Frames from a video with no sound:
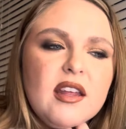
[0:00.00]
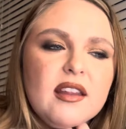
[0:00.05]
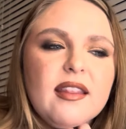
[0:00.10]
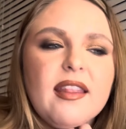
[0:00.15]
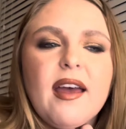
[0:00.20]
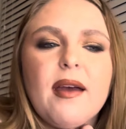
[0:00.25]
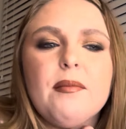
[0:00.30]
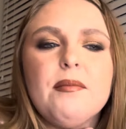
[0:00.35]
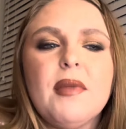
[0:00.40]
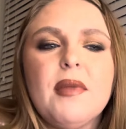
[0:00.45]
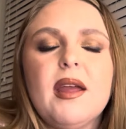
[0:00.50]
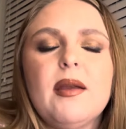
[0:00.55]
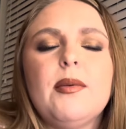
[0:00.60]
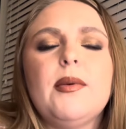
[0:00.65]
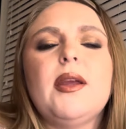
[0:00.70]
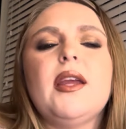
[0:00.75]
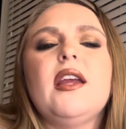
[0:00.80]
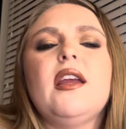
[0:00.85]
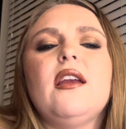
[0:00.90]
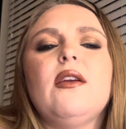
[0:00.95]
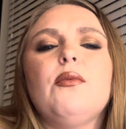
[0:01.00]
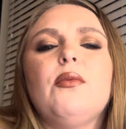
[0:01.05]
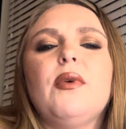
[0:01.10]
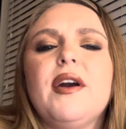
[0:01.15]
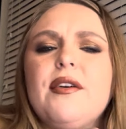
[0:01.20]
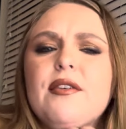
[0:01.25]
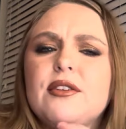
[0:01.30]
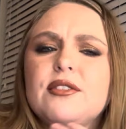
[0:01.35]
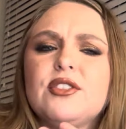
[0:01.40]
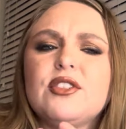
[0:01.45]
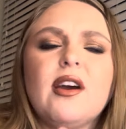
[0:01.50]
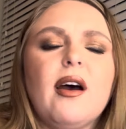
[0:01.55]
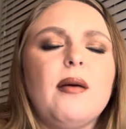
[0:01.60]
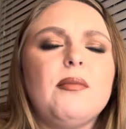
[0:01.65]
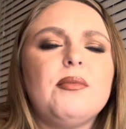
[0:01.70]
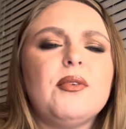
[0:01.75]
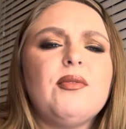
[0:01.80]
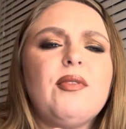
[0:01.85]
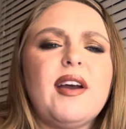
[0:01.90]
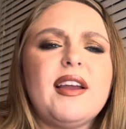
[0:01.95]
that maybe went on top
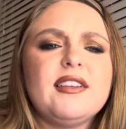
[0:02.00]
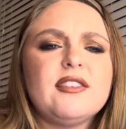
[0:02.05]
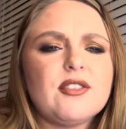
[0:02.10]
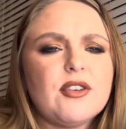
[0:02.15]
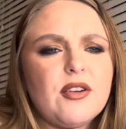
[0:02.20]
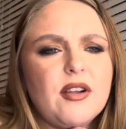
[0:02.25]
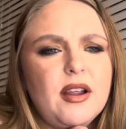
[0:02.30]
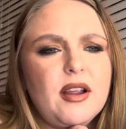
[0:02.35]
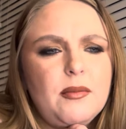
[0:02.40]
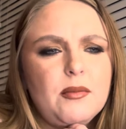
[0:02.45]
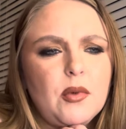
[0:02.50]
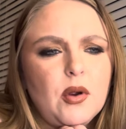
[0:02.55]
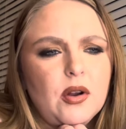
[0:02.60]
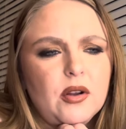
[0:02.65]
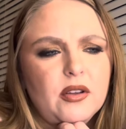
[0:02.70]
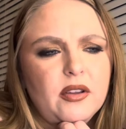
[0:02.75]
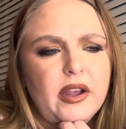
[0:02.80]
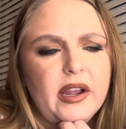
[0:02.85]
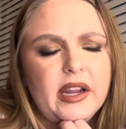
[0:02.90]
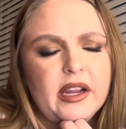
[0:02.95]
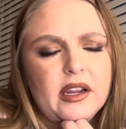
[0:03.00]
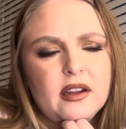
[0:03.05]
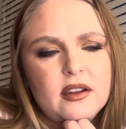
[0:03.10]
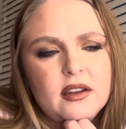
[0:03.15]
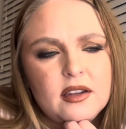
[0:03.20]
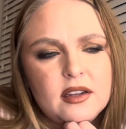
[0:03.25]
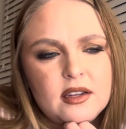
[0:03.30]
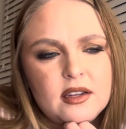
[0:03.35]
of ice cream or, like,